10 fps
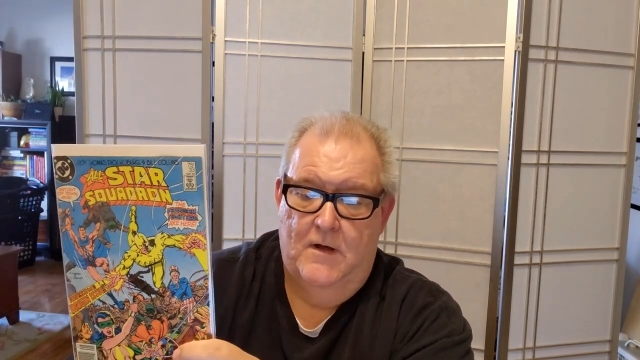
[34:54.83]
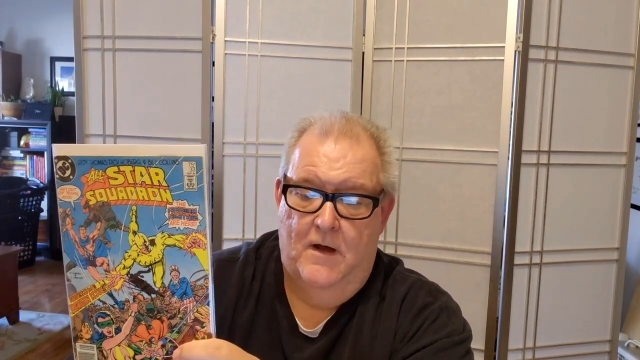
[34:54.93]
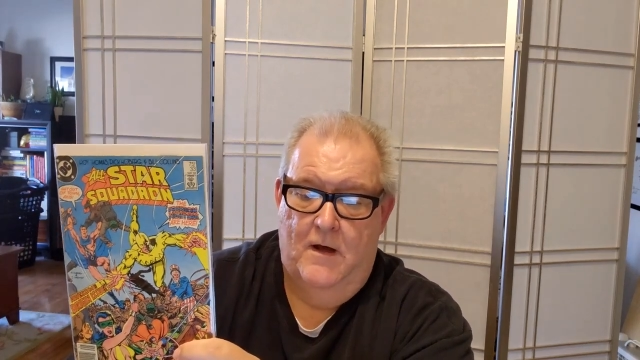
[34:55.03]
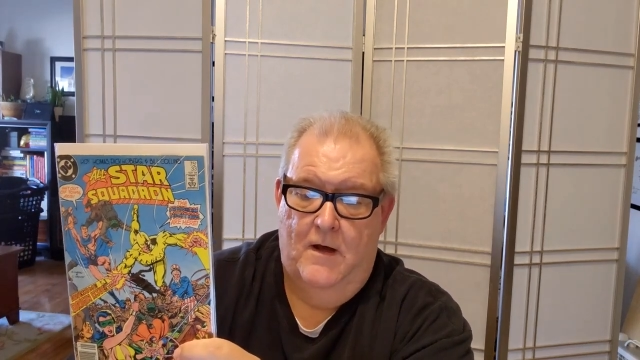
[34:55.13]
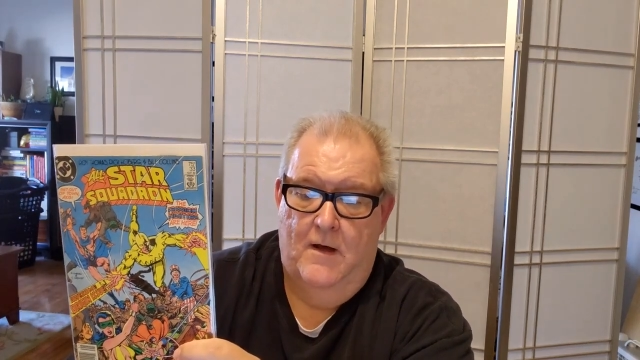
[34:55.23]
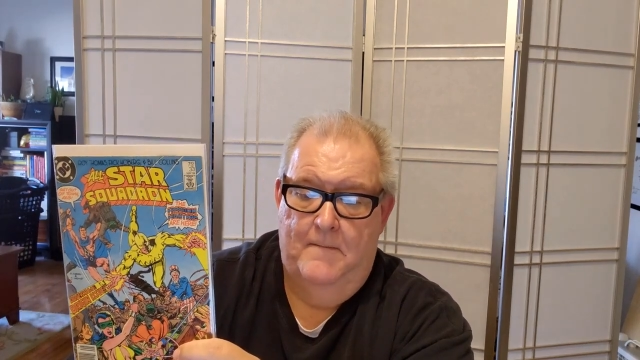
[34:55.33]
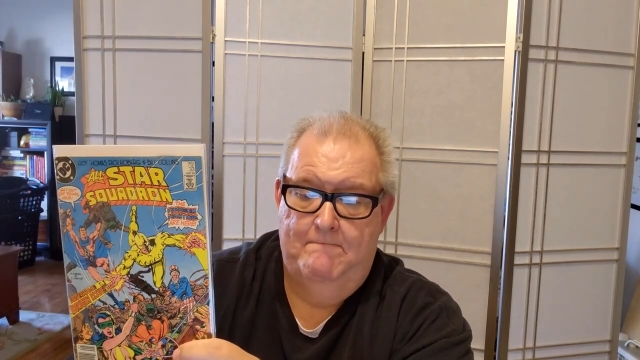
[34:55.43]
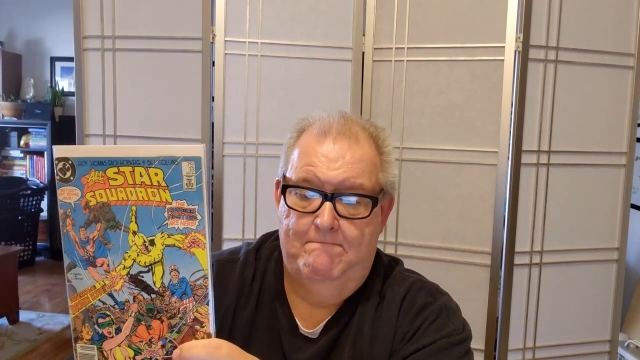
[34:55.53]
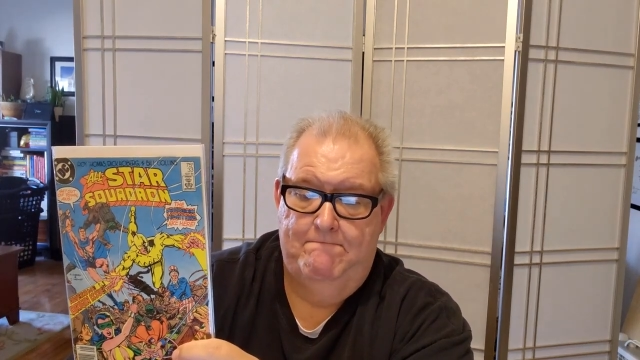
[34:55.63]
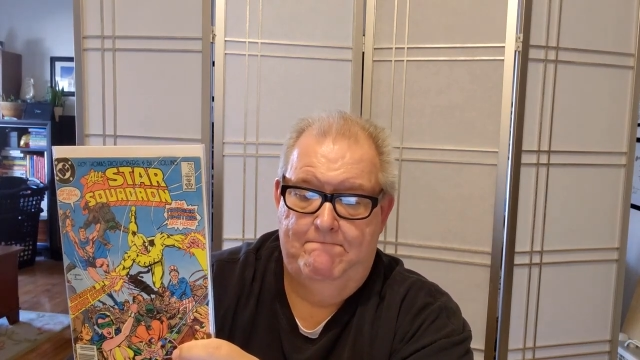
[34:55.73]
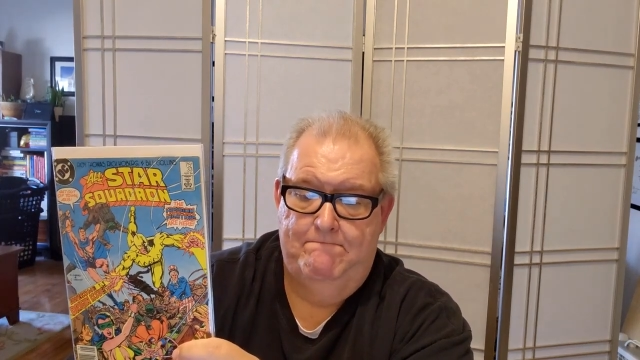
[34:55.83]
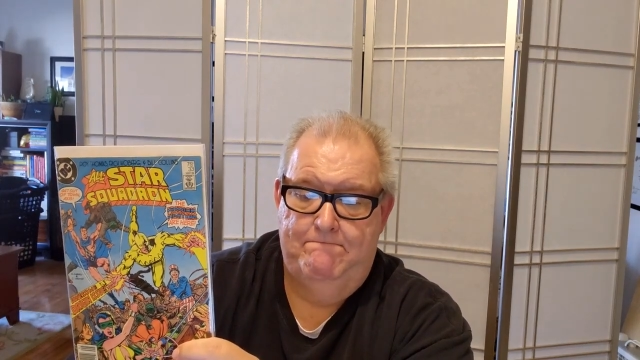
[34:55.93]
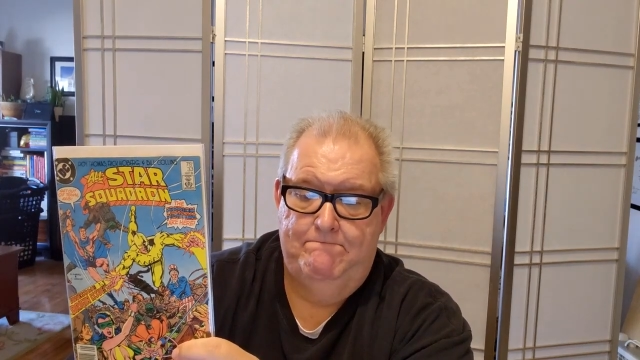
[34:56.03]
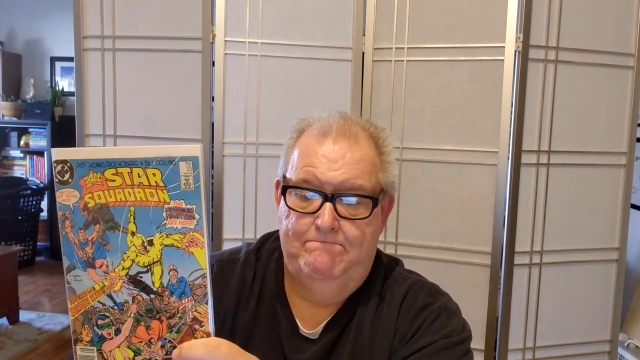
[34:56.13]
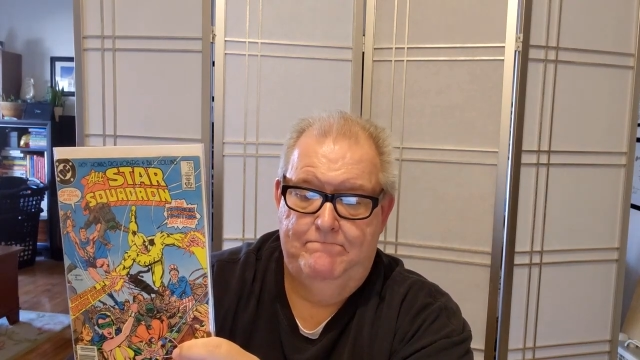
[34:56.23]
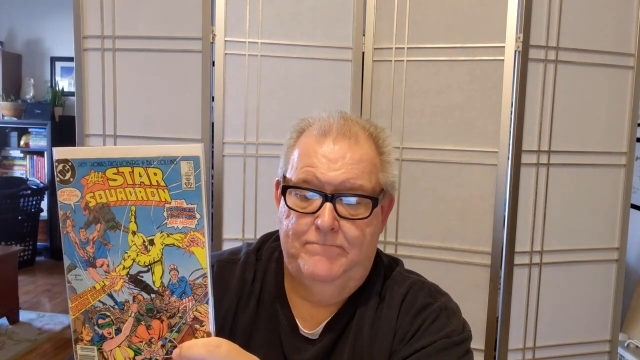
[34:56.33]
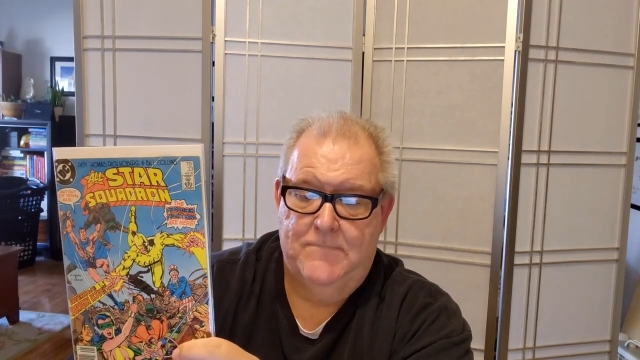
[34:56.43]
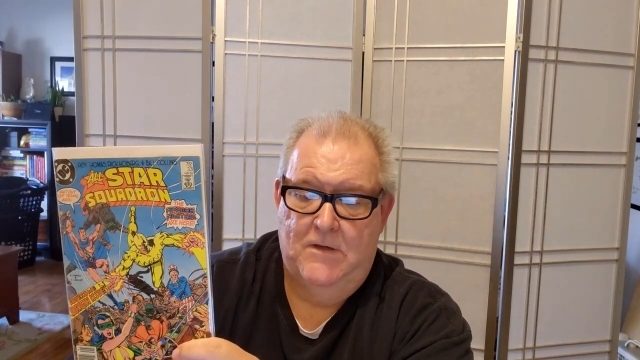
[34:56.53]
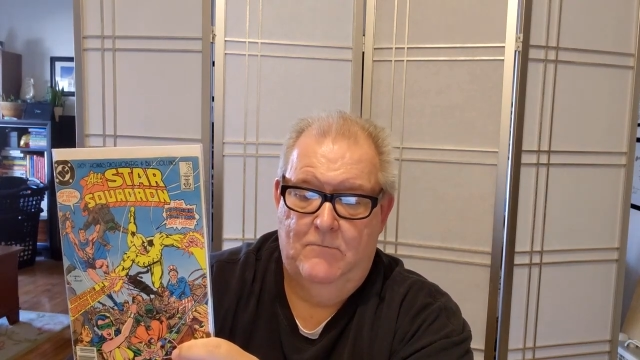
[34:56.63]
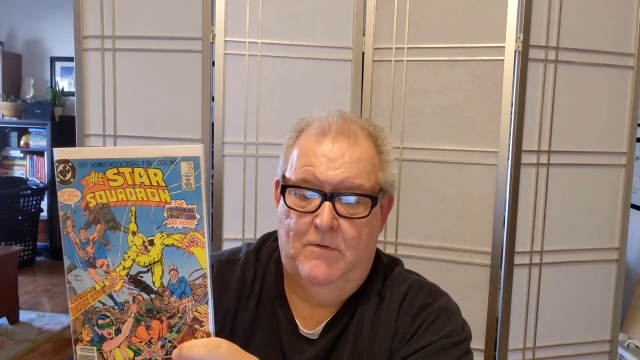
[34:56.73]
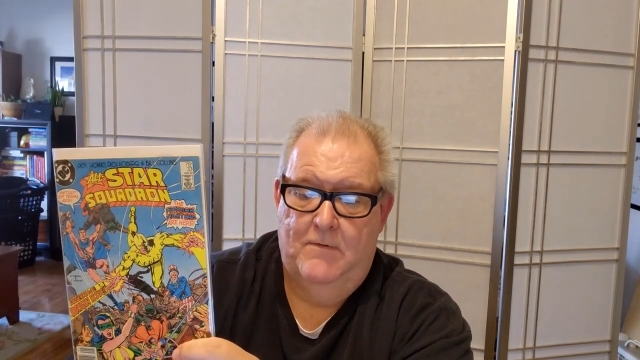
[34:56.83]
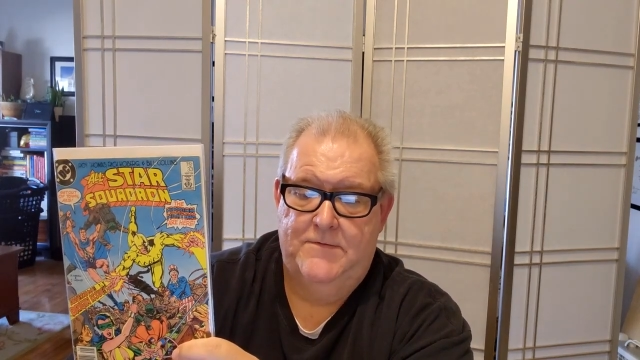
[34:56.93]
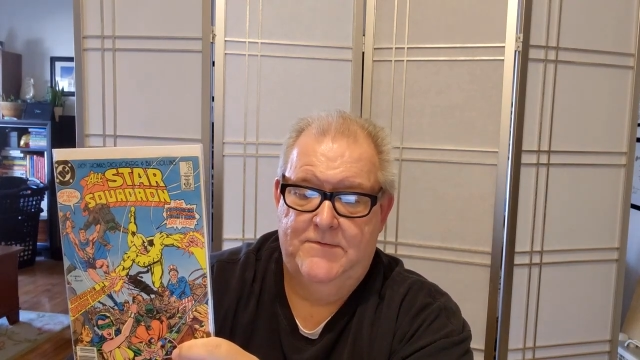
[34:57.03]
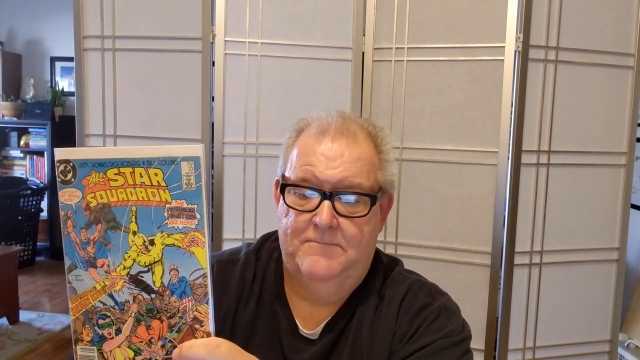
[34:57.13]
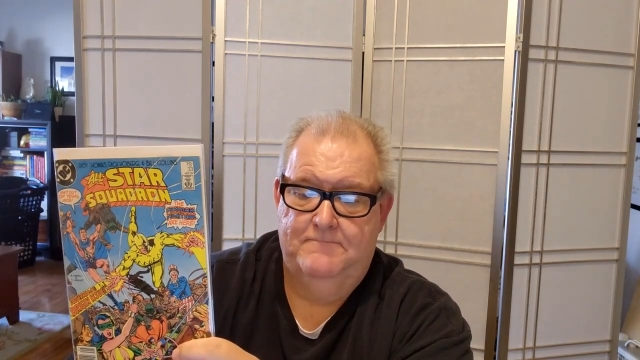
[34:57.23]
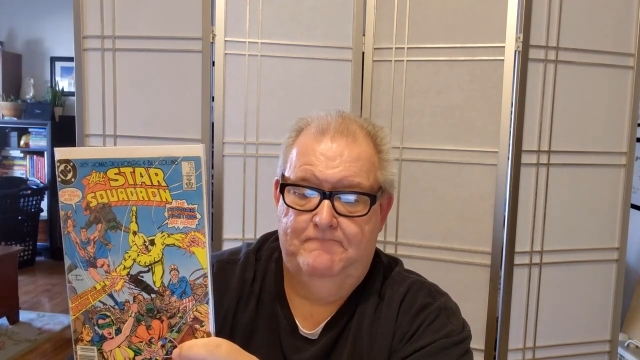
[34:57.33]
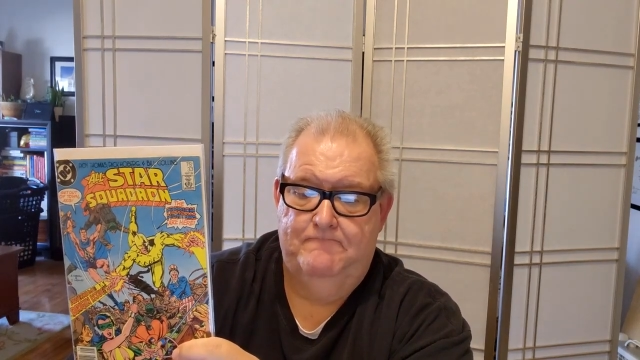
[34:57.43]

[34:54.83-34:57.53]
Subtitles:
Where was it?